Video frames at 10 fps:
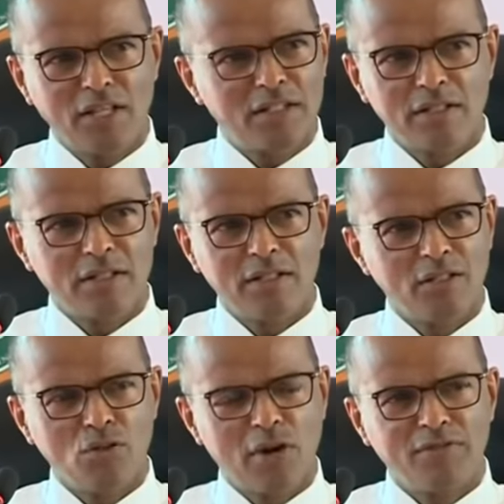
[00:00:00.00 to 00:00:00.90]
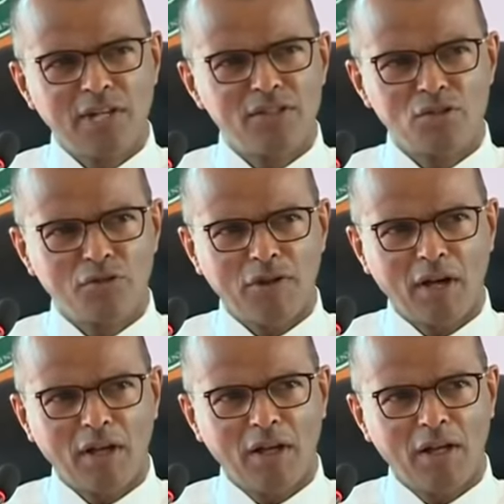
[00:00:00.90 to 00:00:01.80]
that you have done so far.
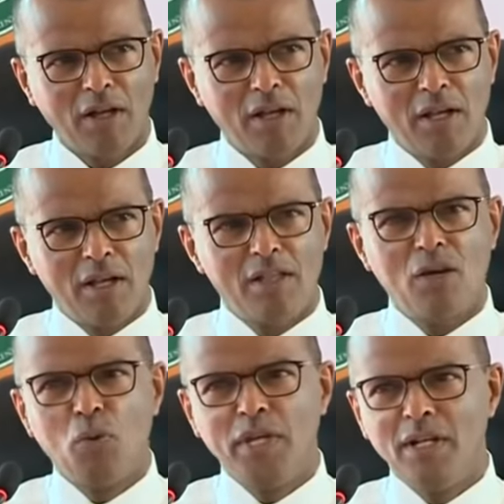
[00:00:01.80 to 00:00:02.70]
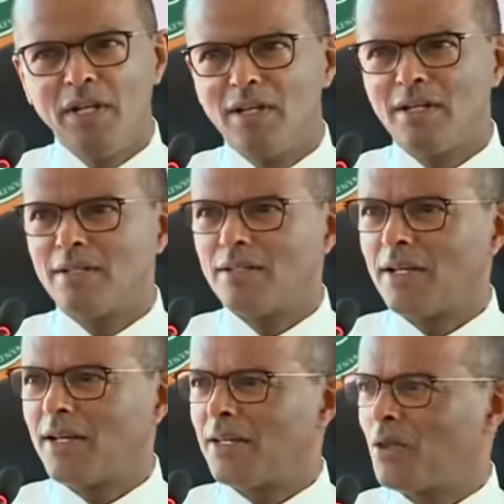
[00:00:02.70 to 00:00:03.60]

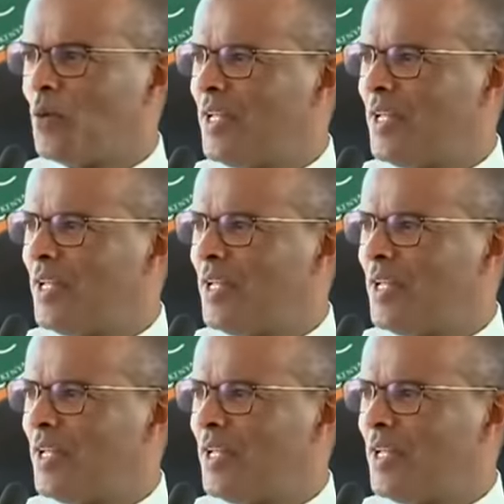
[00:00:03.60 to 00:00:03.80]
The